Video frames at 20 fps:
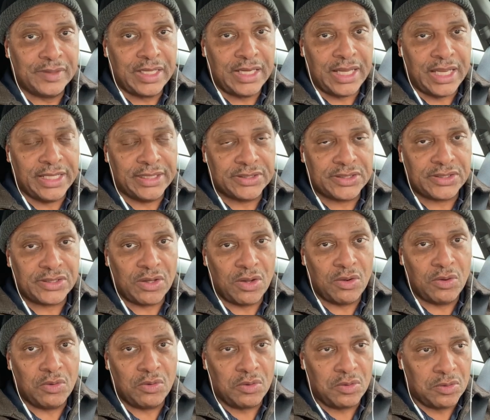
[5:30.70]
And
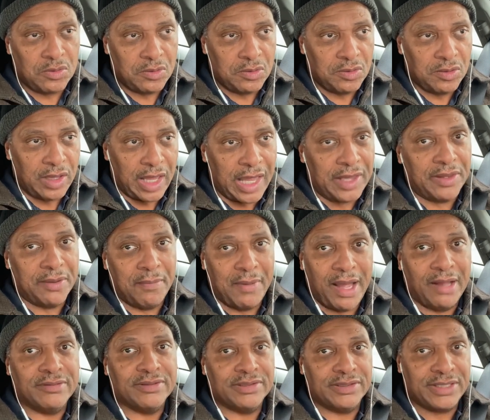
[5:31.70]
so, and the
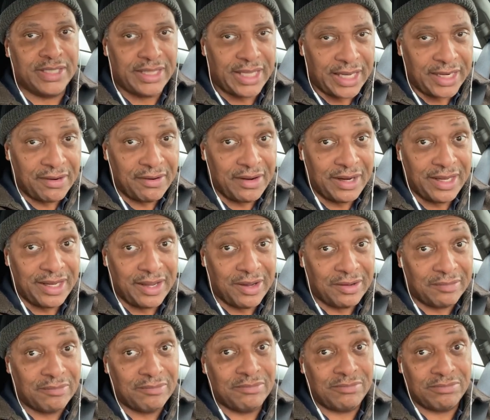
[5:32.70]
mountains in that
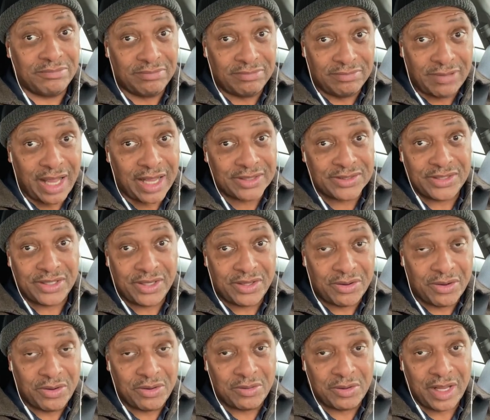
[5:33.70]
area actually
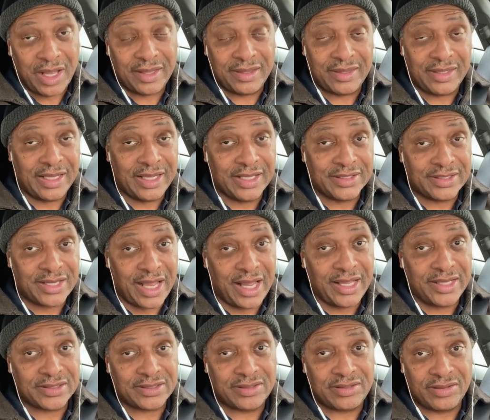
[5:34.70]
go, I think, as
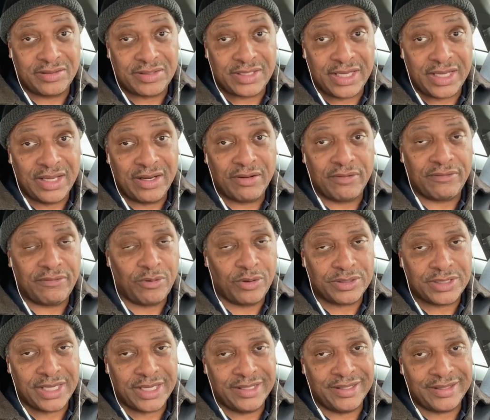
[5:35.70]
high as 13 or
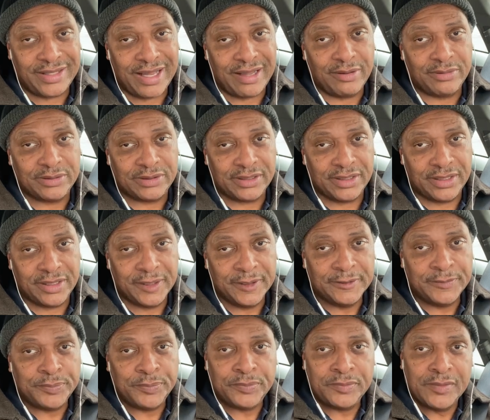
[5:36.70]
14,000.
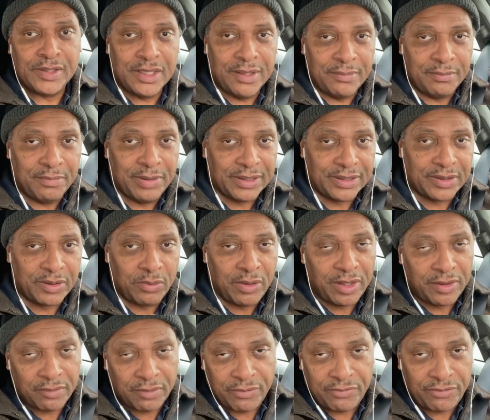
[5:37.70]
But the way
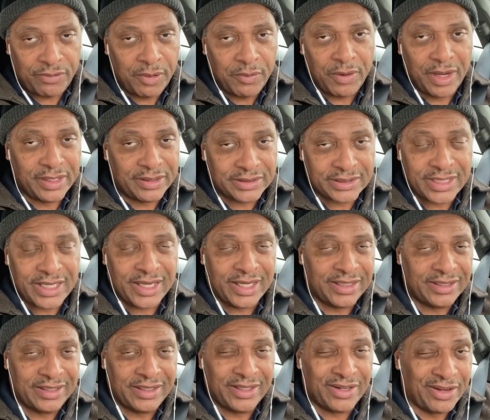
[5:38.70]
the freeway is
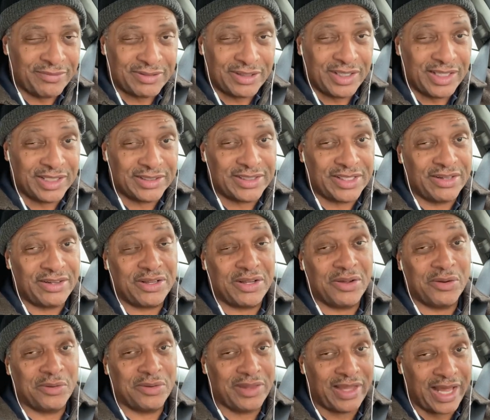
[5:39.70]
cut, you don't have to necessarily
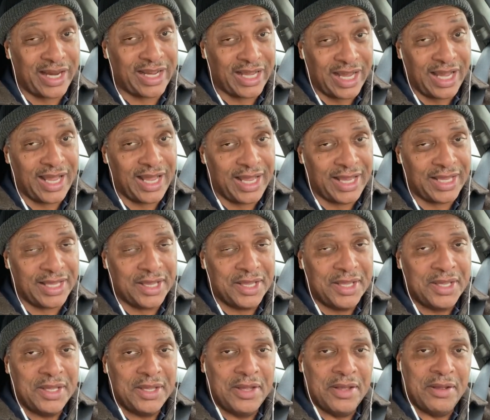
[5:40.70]
go that high.
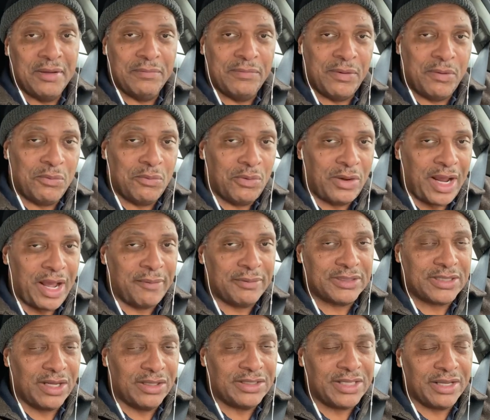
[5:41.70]
But what I
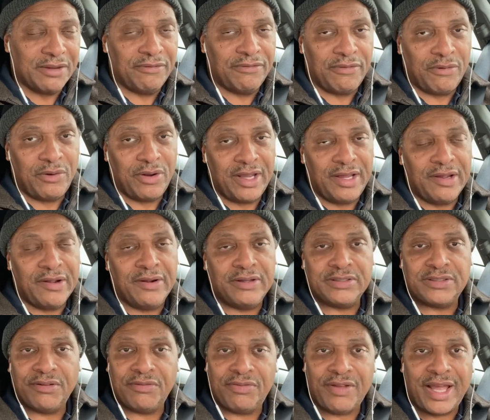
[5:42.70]
was hunting for here
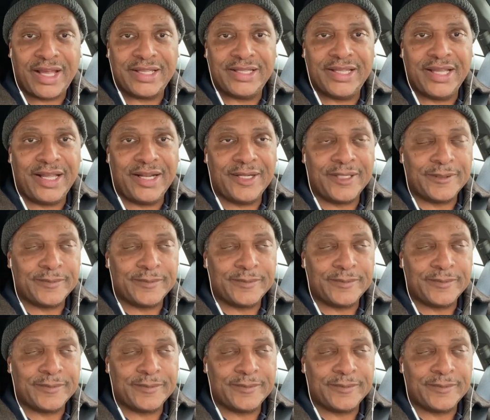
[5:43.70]
is the fact that